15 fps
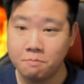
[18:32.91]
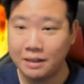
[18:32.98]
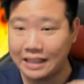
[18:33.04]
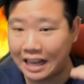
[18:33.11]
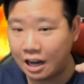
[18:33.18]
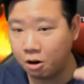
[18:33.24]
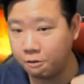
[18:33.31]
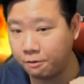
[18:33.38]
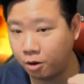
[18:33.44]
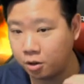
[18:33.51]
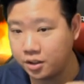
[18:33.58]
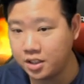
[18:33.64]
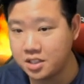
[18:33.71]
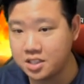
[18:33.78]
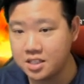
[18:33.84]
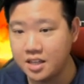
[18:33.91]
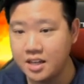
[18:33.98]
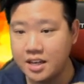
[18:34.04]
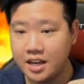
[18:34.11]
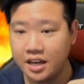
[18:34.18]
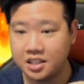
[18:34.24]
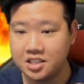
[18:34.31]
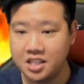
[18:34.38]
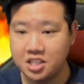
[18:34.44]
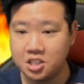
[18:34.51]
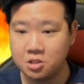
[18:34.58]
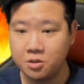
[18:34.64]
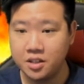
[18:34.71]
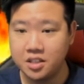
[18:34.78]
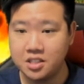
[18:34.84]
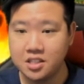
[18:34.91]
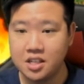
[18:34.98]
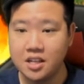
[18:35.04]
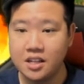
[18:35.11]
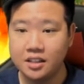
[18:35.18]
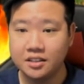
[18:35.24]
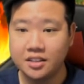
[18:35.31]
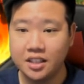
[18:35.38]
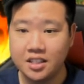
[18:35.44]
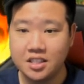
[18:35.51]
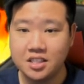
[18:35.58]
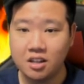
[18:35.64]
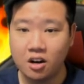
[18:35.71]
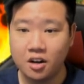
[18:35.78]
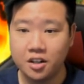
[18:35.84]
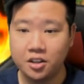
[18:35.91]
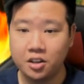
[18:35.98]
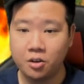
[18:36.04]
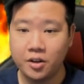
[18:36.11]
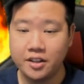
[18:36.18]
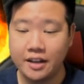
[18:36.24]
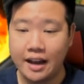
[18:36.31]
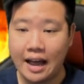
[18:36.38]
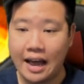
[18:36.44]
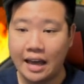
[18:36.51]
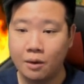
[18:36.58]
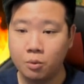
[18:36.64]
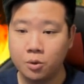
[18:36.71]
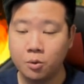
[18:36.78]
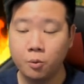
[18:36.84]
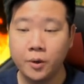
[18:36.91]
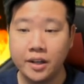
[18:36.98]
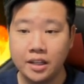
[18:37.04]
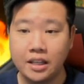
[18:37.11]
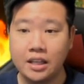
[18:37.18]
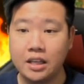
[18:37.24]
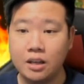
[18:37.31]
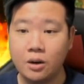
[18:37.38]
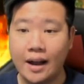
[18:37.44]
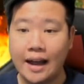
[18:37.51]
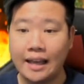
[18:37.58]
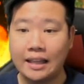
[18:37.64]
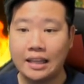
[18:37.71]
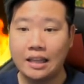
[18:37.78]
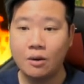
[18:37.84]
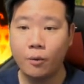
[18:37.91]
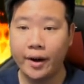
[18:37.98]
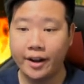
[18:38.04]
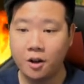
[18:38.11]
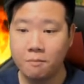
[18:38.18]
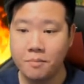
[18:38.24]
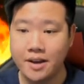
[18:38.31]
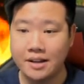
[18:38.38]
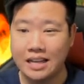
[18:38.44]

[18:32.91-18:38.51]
But out of all these accessories, these are the three that I would really highly recommend.